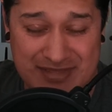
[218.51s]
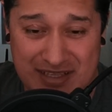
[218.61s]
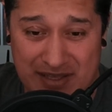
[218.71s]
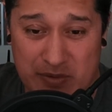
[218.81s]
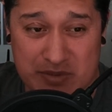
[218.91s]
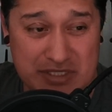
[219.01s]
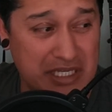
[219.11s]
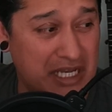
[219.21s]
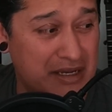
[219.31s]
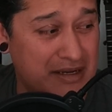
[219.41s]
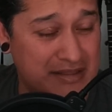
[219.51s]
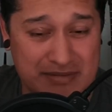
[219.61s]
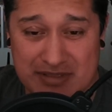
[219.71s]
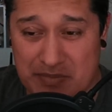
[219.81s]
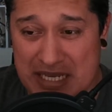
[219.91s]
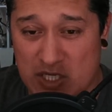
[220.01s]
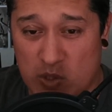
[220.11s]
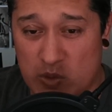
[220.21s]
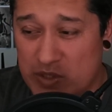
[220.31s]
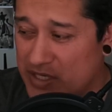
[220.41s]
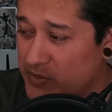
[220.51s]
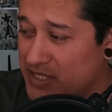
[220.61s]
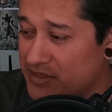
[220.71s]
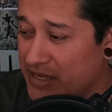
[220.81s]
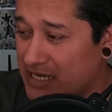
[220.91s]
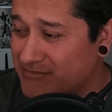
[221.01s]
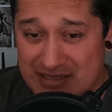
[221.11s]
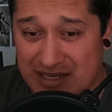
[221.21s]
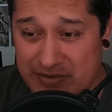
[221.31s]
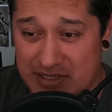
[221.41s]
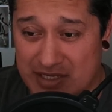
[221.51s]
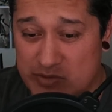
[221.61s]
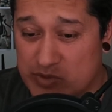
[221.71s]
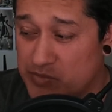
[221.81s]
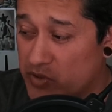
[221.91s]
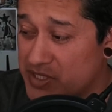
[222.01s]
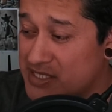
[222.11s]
That was uh, the main goal, and we did that. Everything else was bonus.